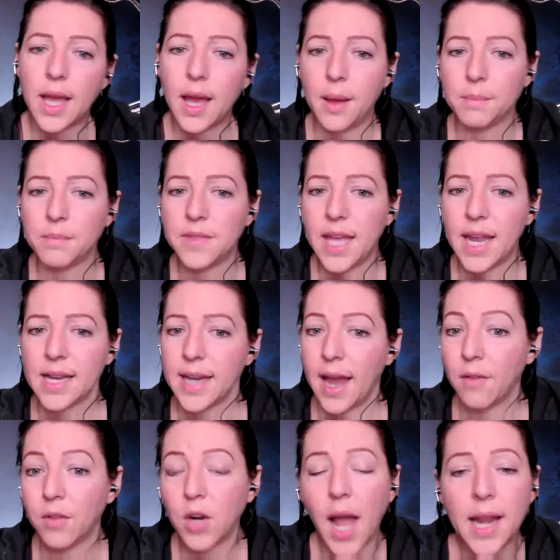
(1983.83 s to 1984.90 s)
Um, they
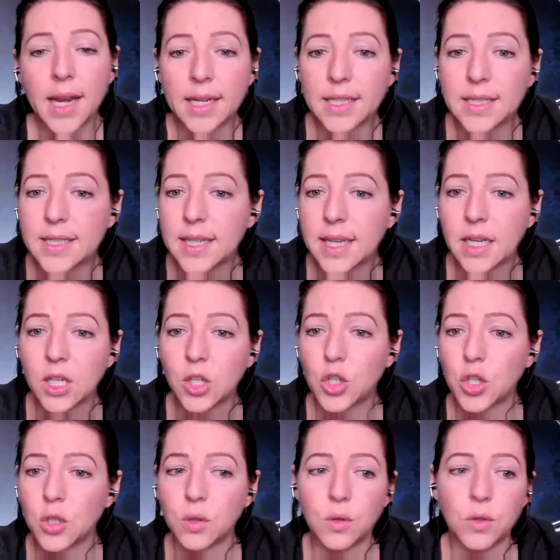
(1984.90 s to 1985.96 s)
never had any skin
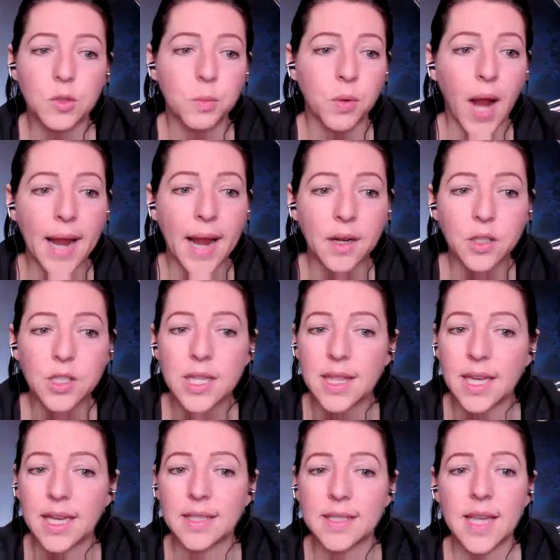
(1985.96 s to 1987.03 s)
issues prior to
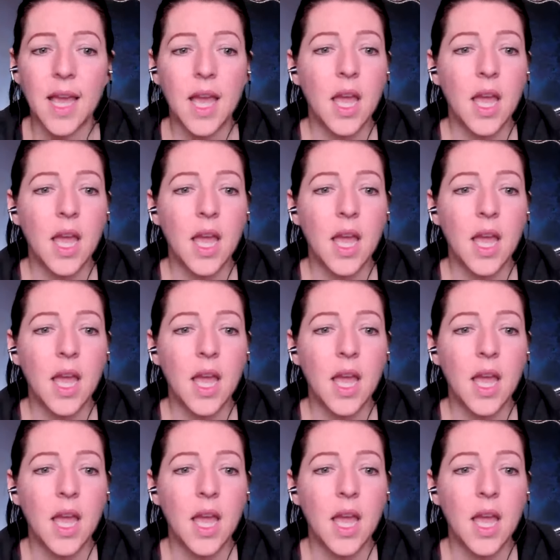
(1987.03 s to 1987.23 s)
this.